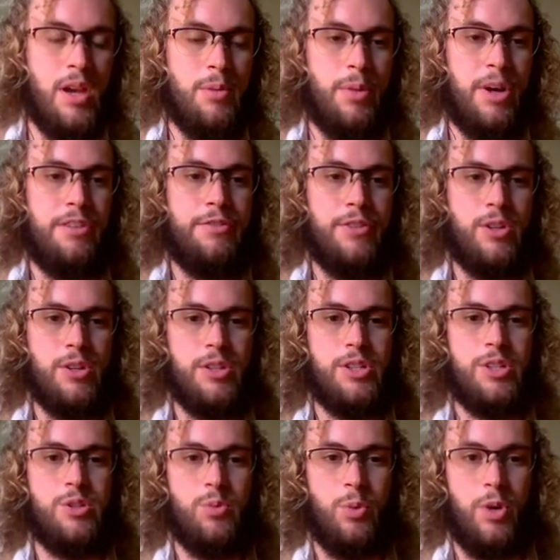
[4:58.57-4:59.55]
My
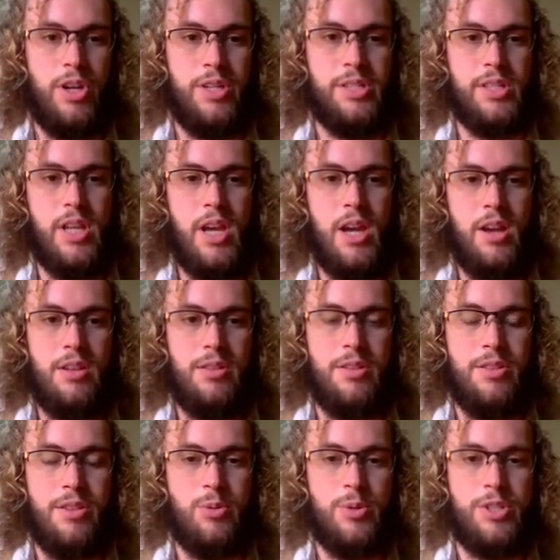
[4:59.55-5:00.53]
first was
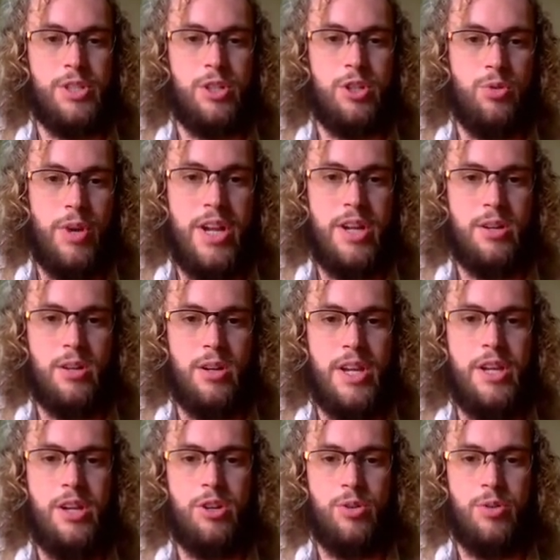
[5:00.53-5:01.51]
that there was a greater
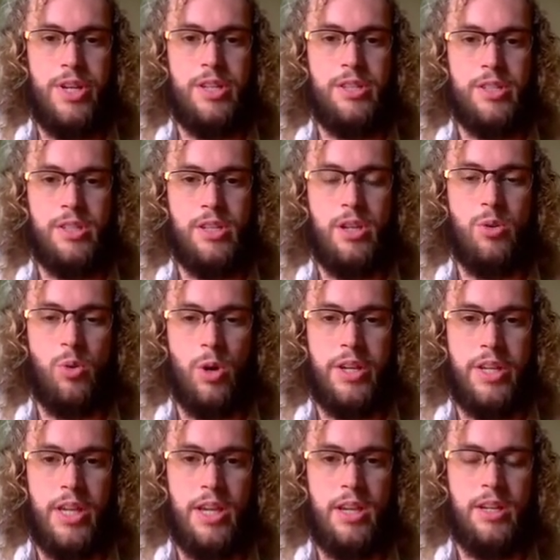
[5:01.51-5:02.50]
increase in
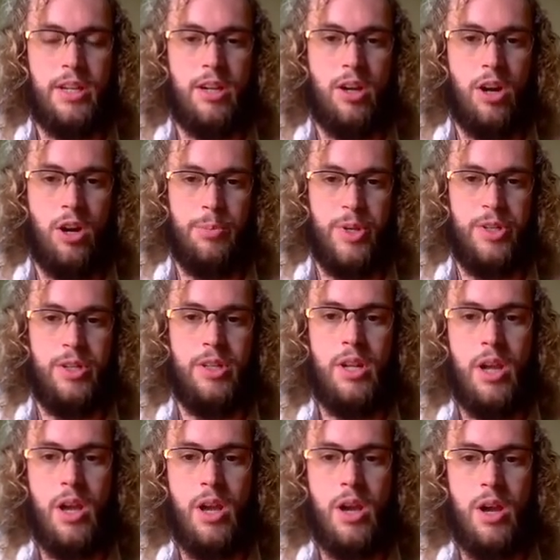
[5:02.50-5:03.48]
organic carbon,
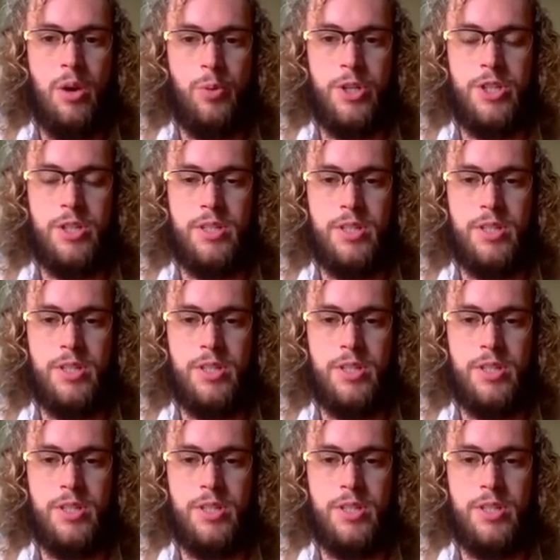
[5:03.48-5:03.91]
which is